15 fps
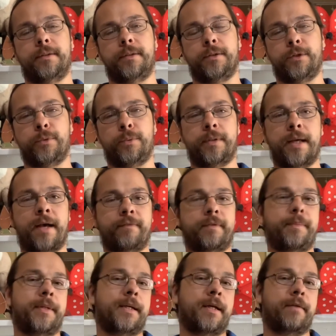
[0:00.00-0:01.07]
You would have to
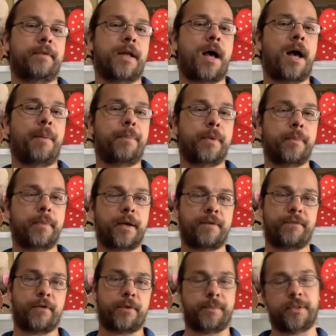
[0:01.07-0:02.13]
be kind of an opera
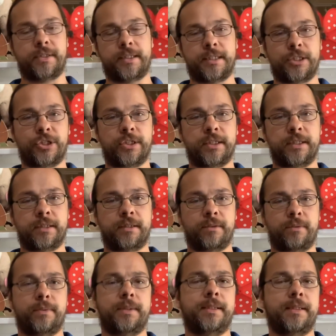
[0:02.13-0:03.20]
buff or a musician to
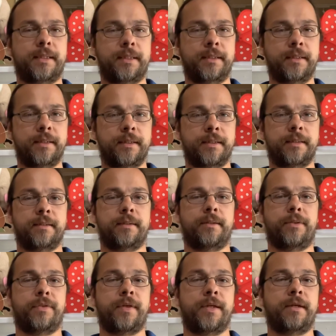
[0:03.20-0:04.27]
really
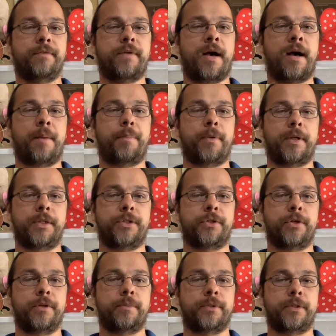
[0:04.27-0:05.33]
think of opera in
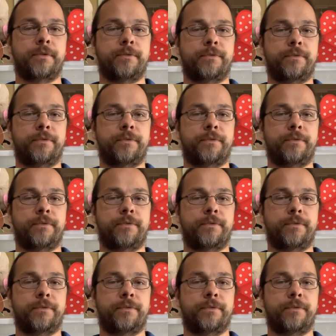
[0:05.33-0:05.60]
terms of